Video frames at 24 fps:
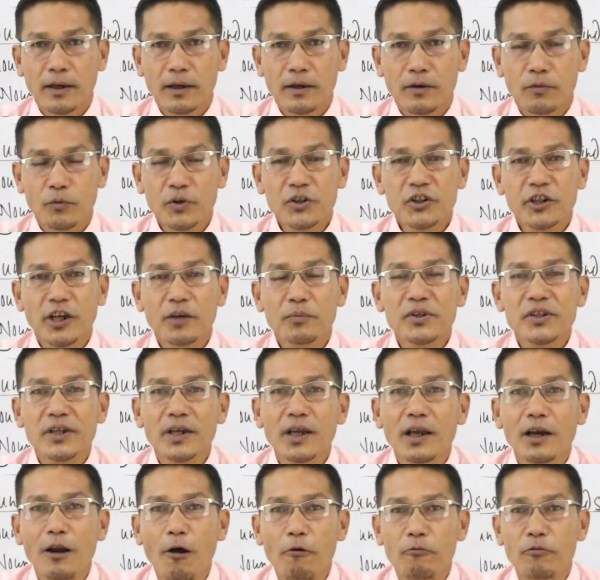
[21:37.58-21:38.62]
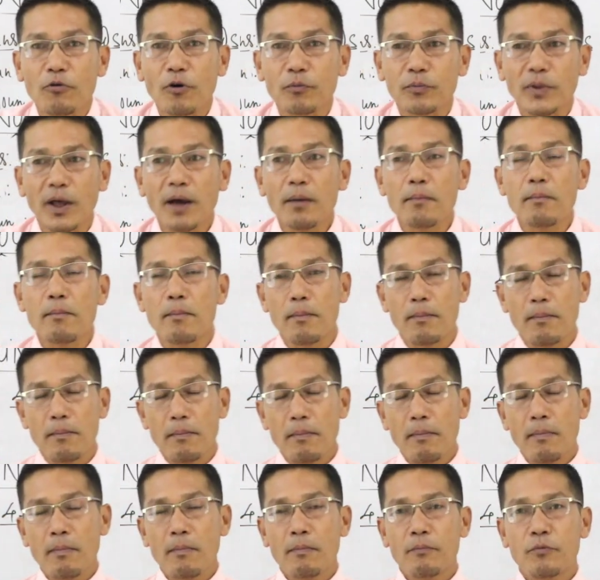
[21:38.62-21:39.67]
which can be singled out from
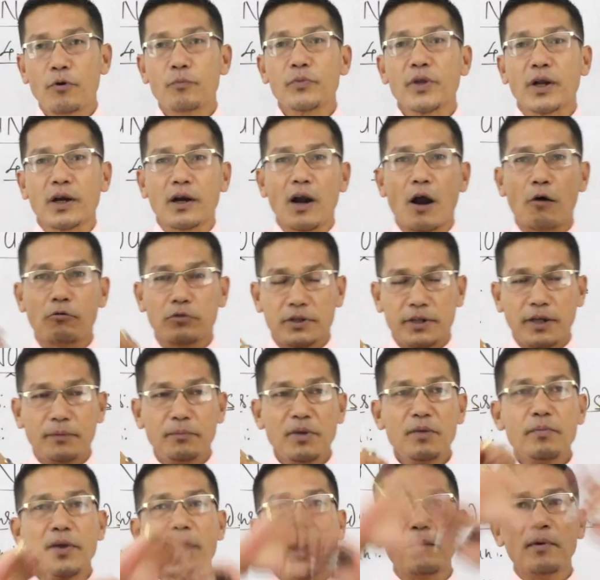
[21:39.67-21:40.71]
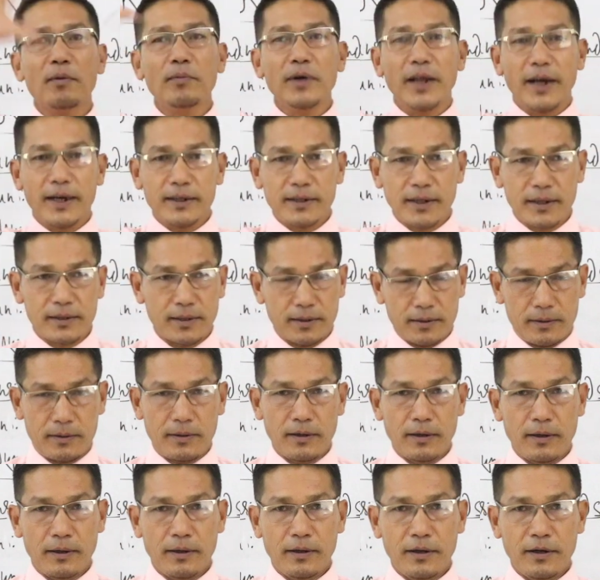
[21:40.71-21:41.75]
the crowd. So
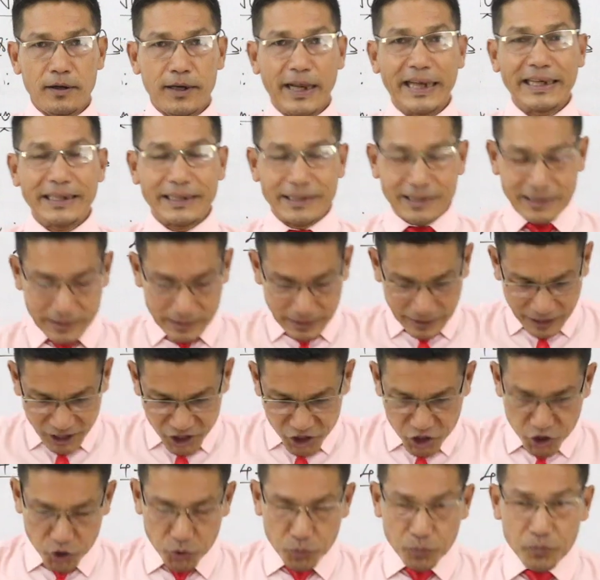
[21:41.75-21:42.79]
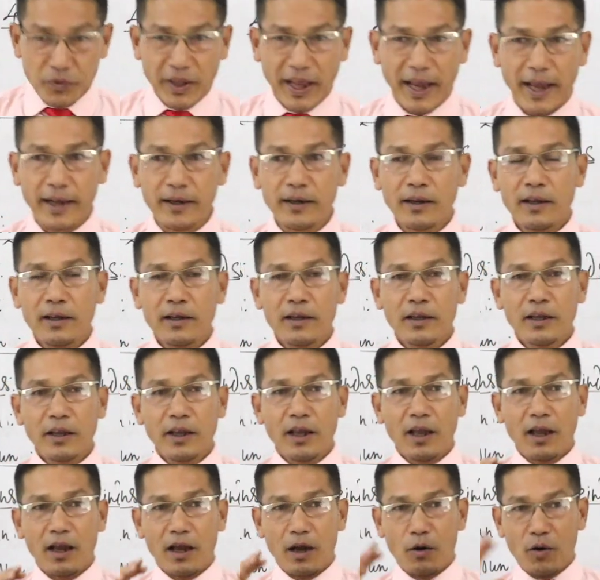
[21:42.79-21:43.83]
let's assume that
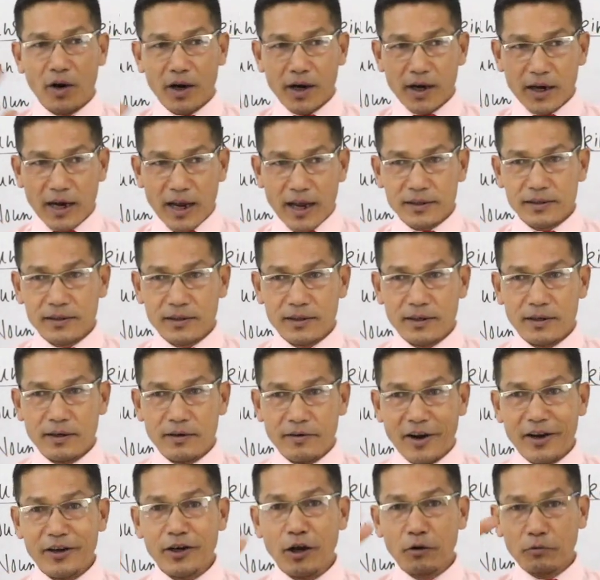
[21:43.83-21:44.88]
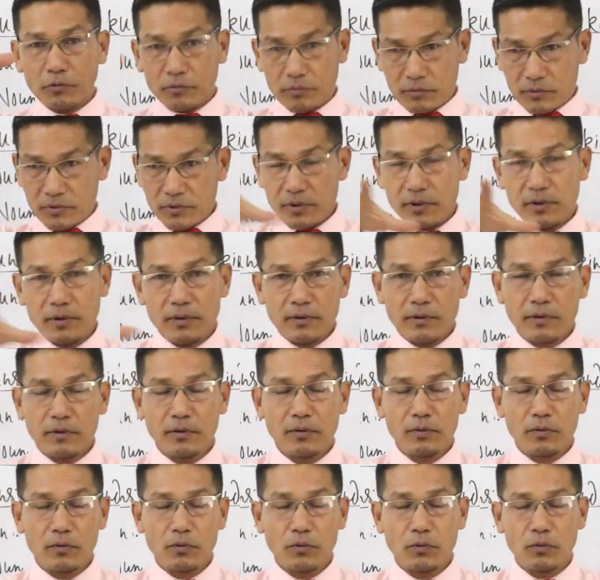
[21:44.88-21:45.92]
our class right now,
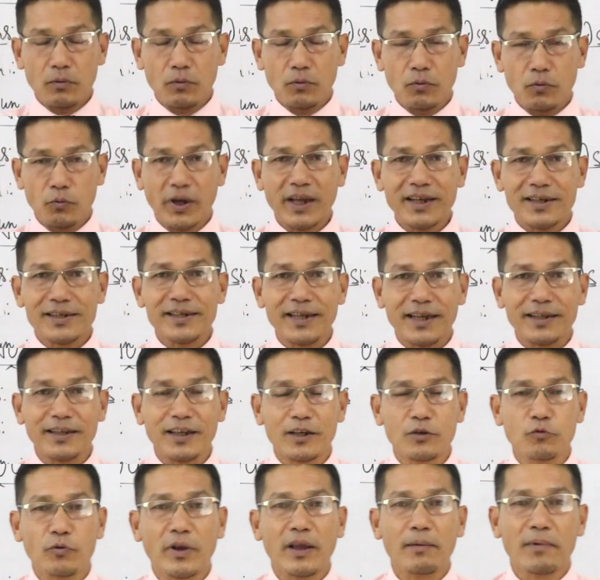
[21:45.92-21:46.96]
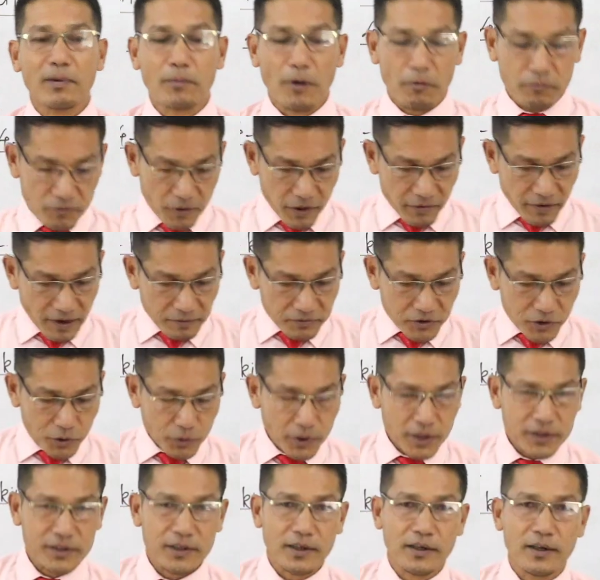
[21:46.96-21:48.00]
we can say that we have about 45
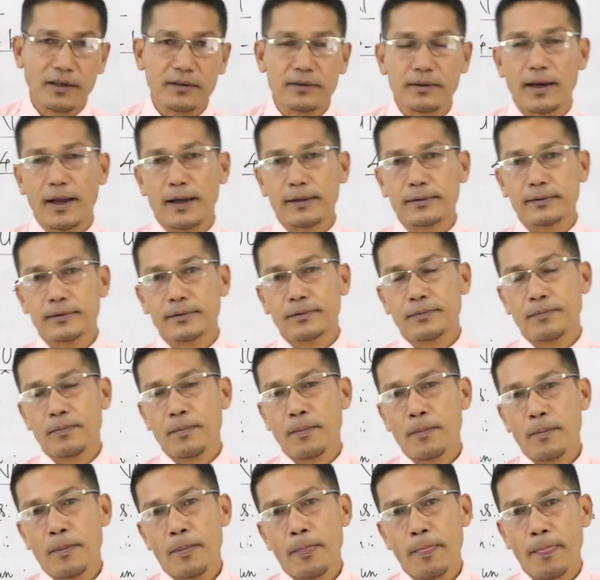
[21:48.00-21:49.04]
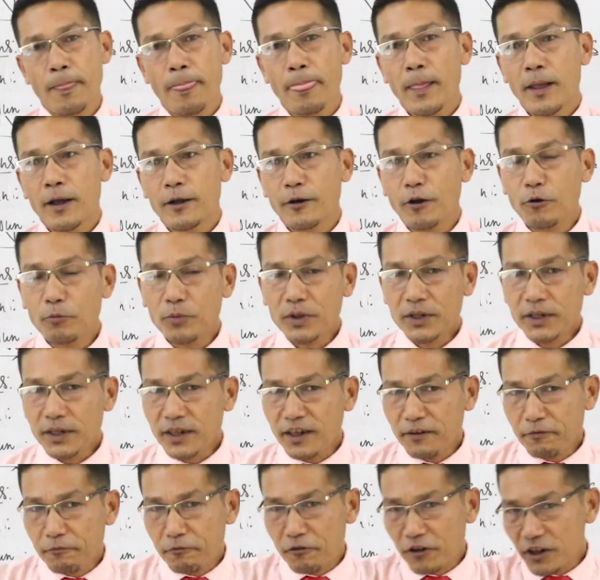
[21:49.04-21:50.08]
students in this class. Now,
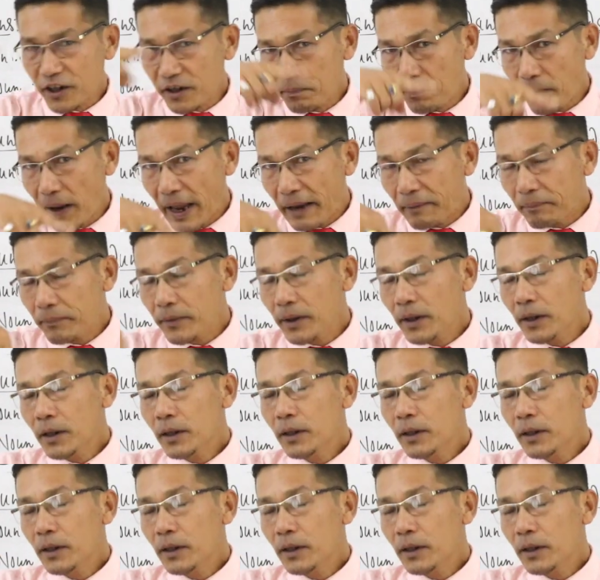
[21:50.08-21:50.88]
masigi 45